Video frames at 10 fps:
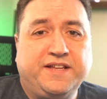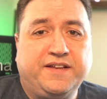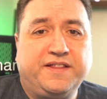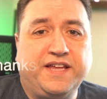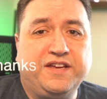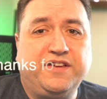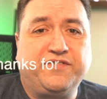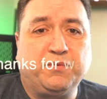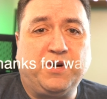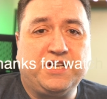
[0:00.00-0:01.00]
Thank you
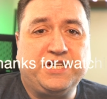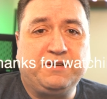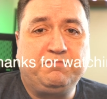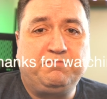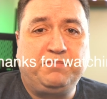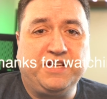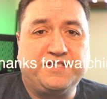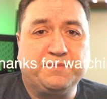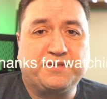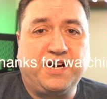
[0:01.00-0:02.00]
for watching. Please
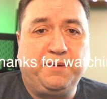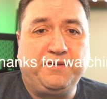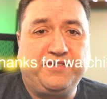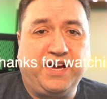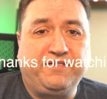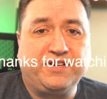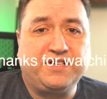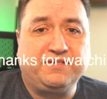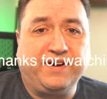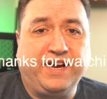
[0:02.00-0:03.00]
subscribe if you haven't
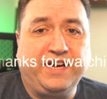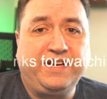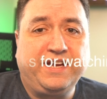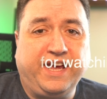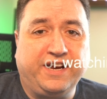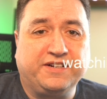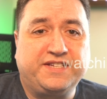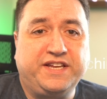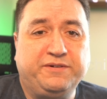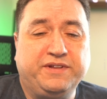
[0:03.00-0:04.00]
already, and I'll
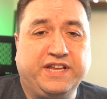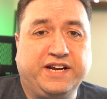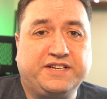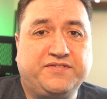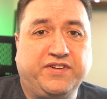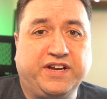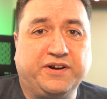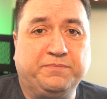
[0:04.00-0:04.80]
see you in the next video.